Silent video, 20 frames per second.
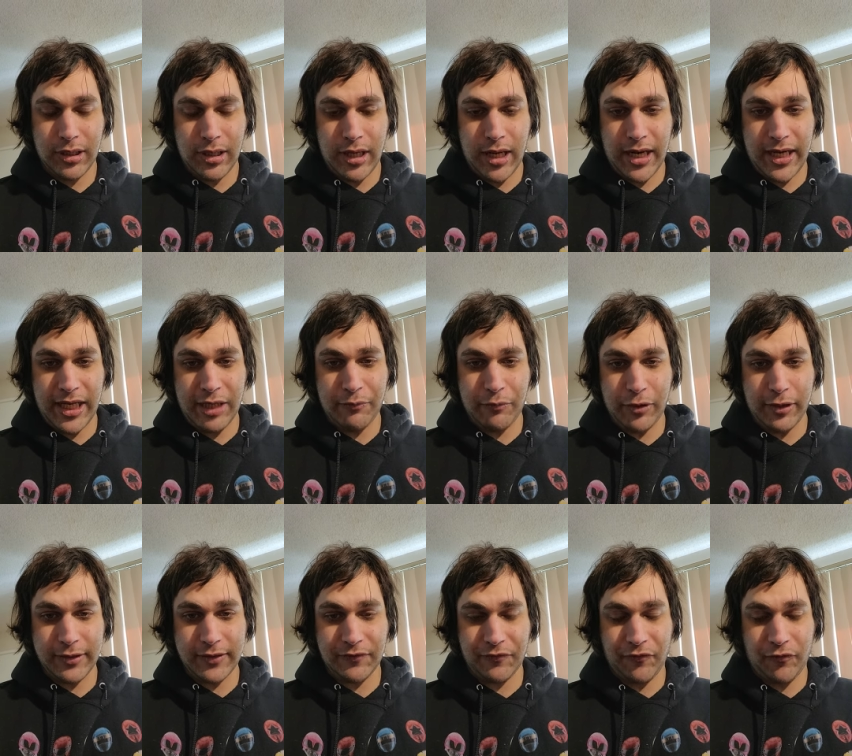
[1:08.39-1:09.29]
and he
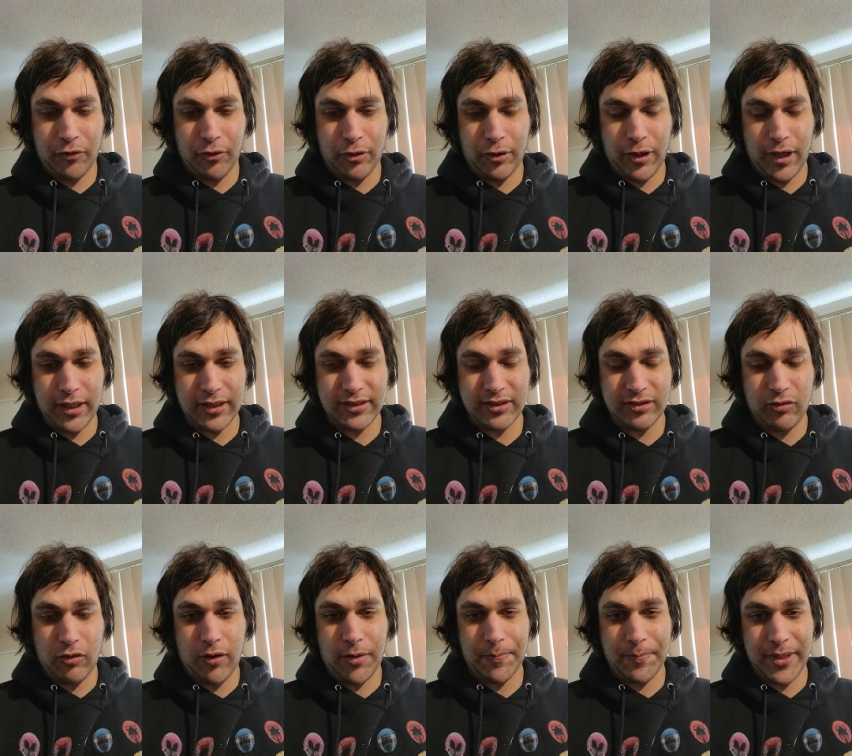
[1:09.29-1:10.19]
works for uh,
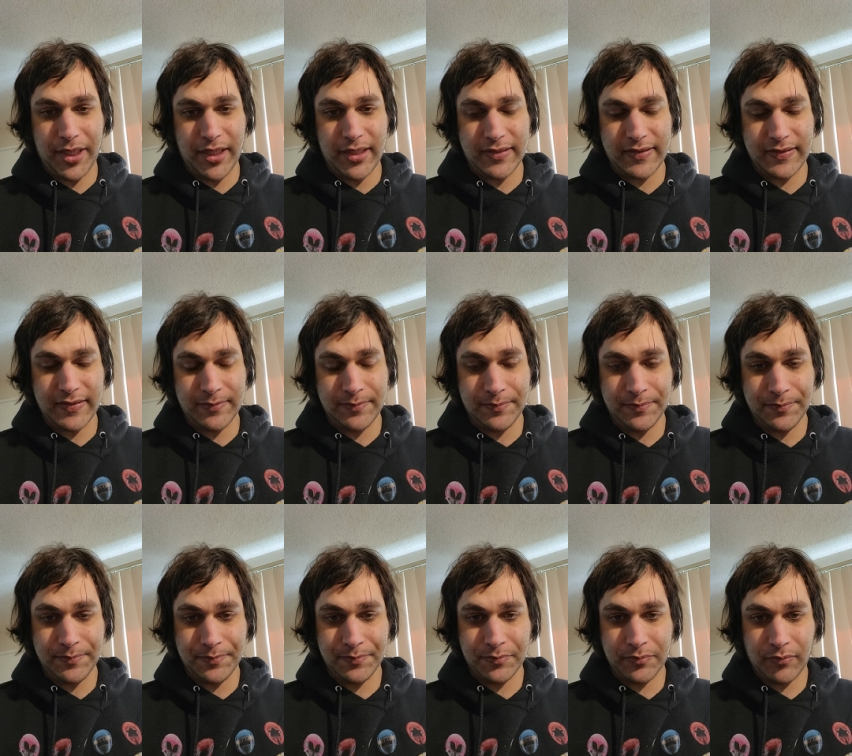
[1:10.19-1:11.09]
Scorpius,
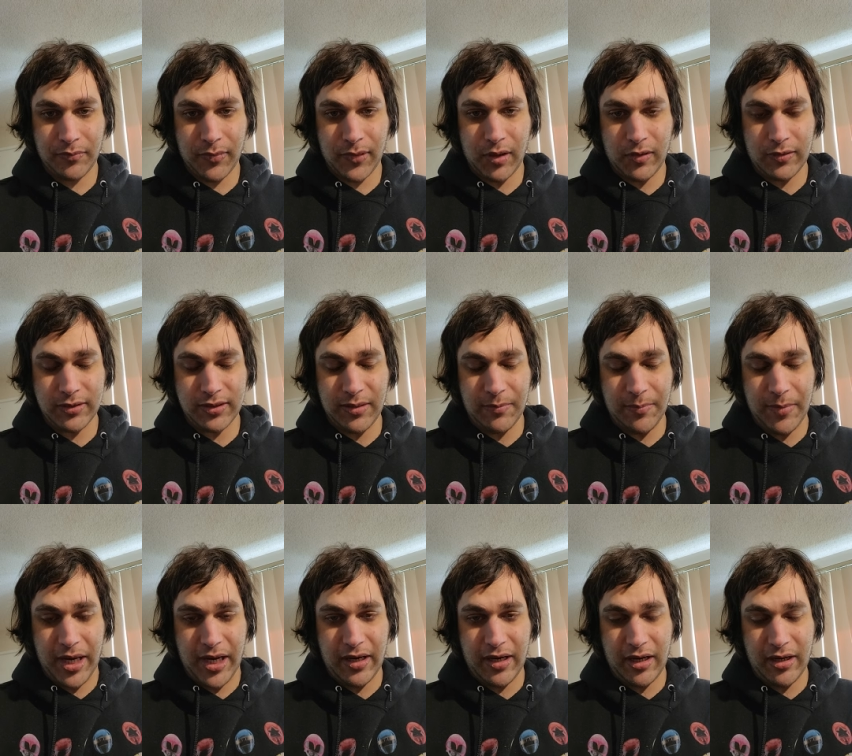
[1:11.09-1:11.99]
who's the
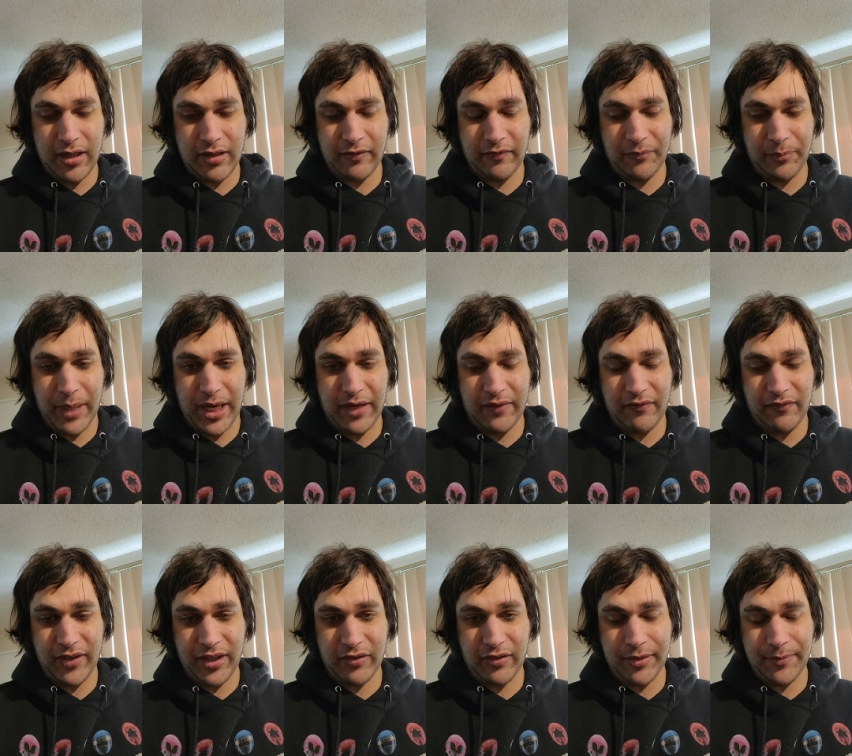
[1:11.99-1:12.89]
main another main
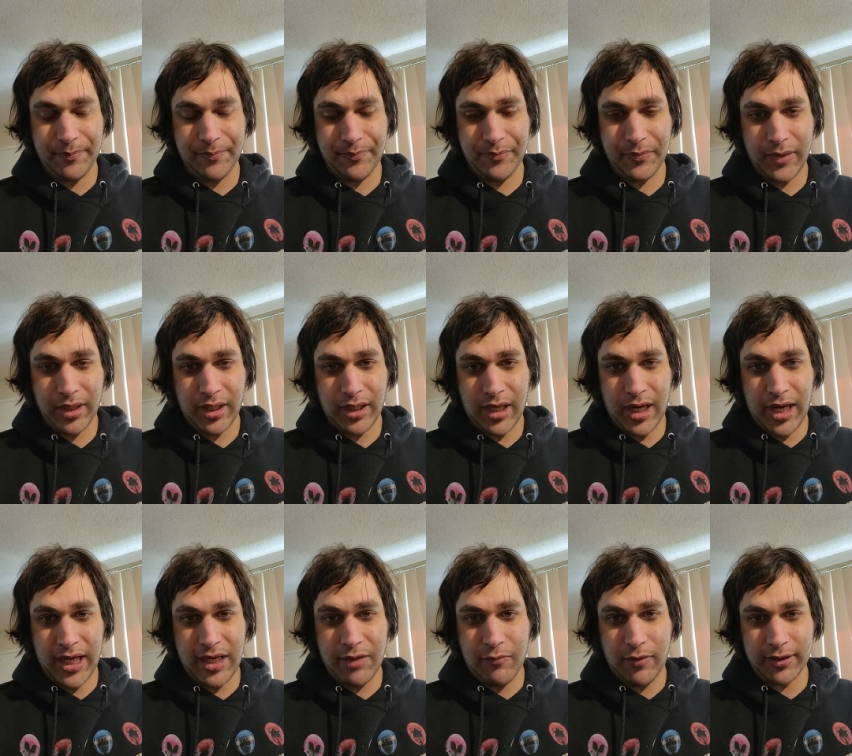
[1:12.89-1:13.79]
villain,
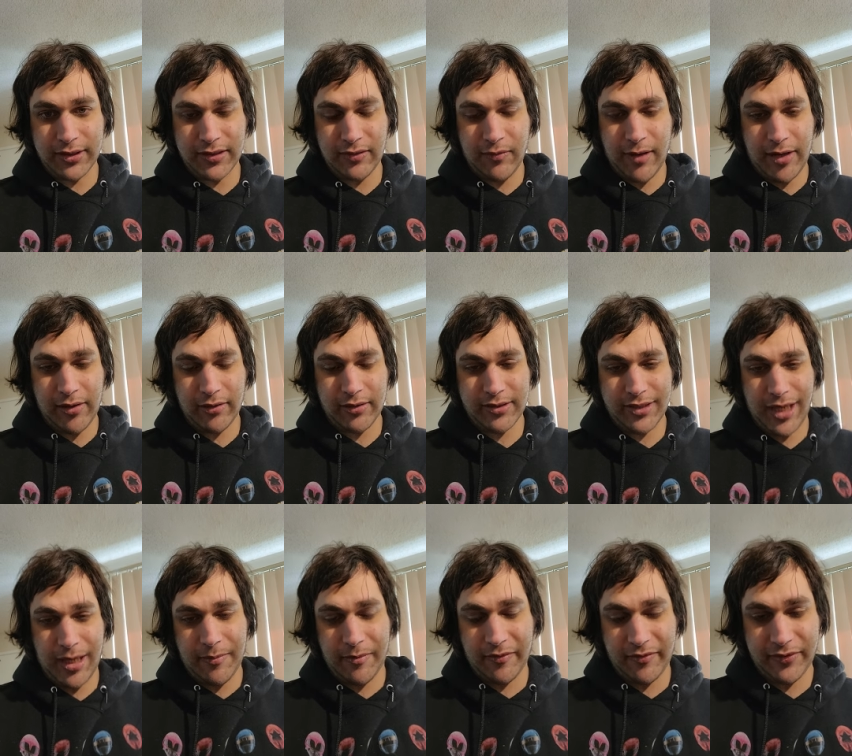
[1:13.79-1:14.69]
and he wants the Quasar
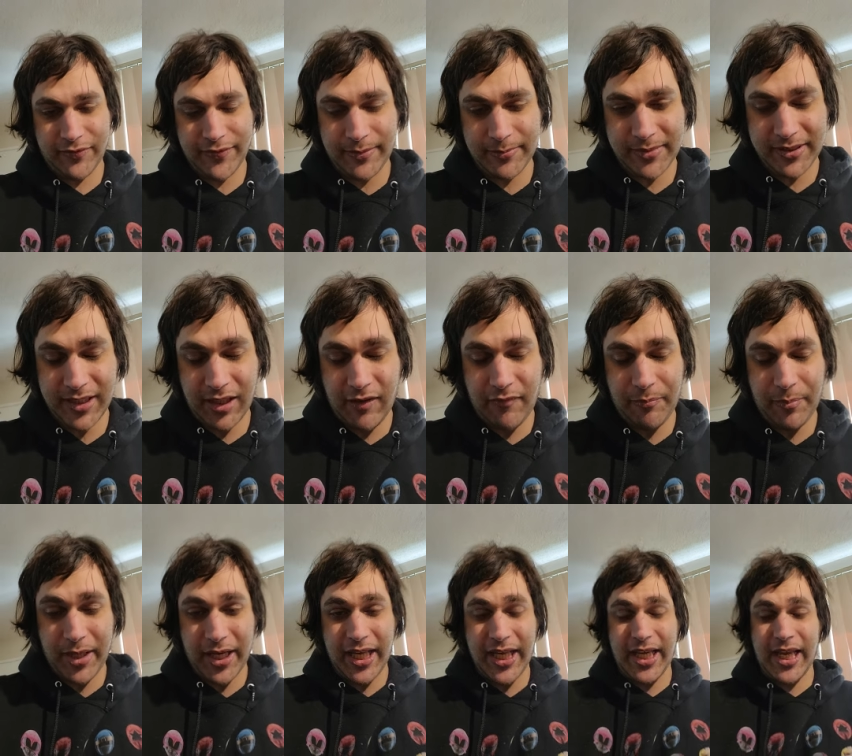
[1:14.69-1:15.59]
Saber for himself,
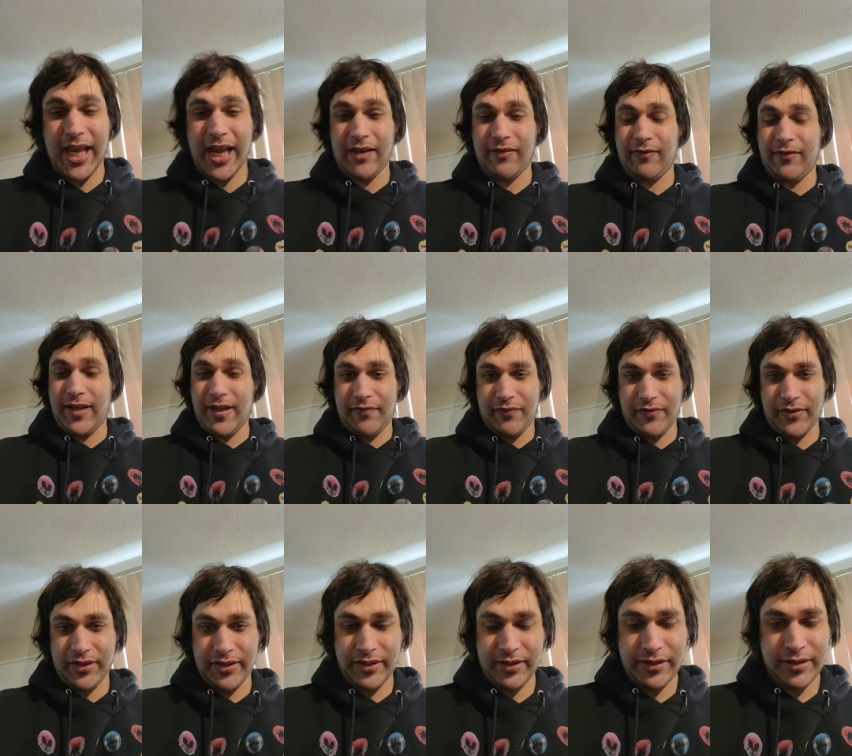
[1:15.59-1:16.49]
but he can't
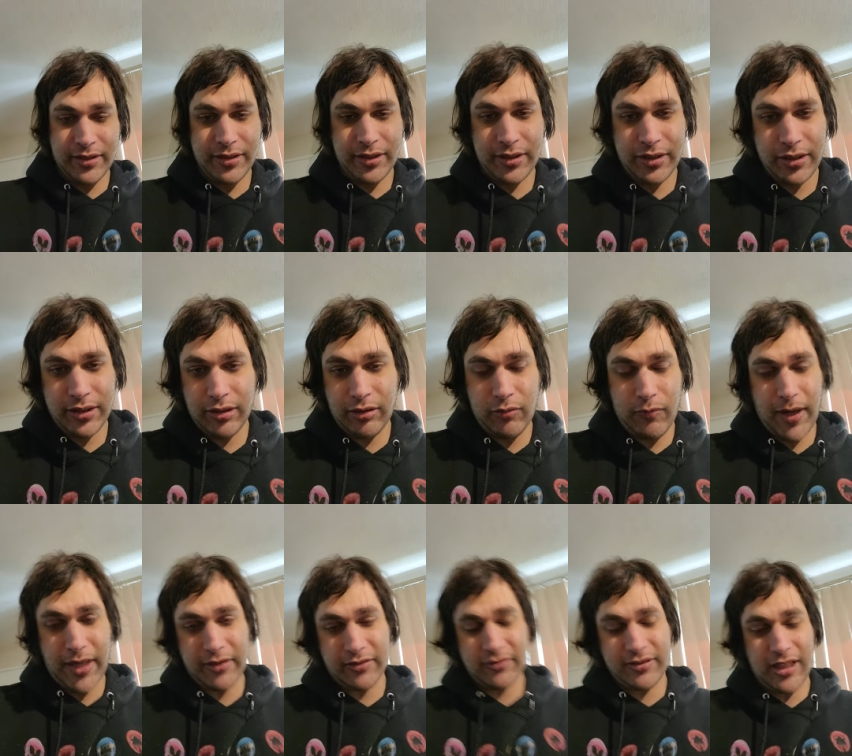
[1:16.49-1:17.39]
lift the
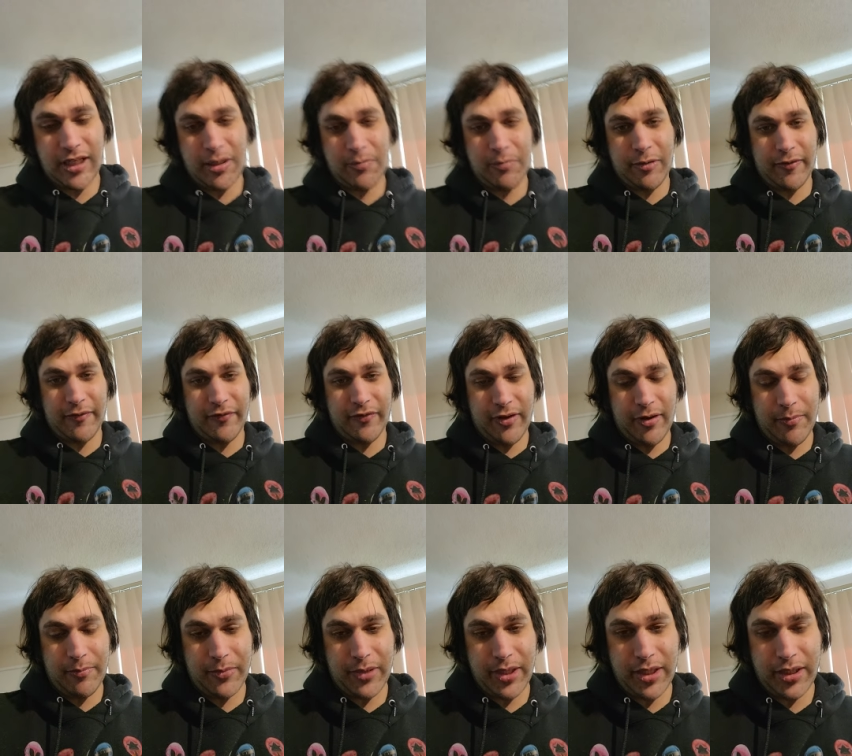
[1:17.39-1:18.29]
Quasar Saber
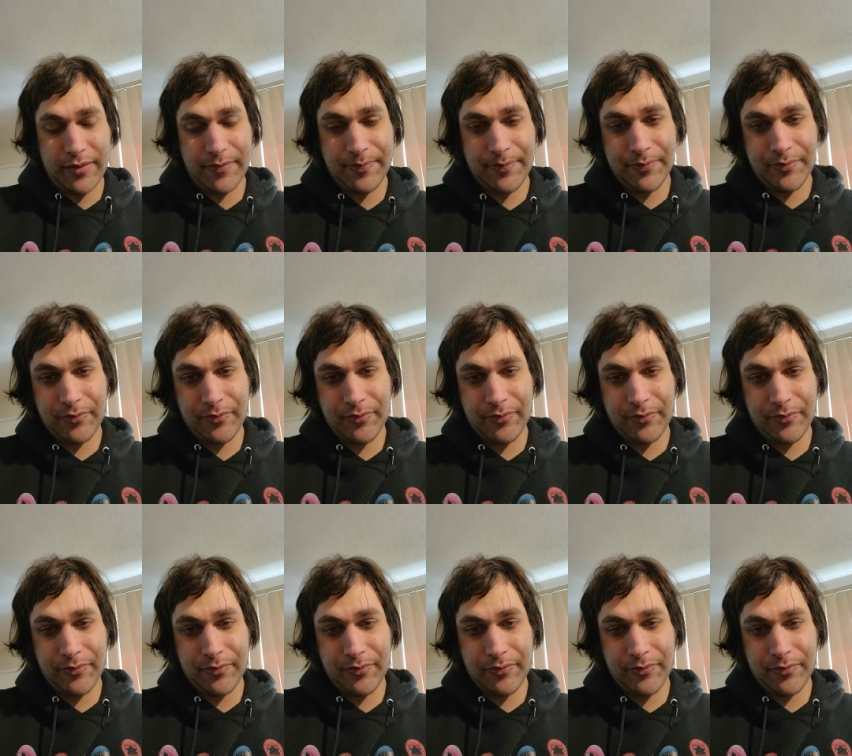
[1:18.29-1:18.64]
from the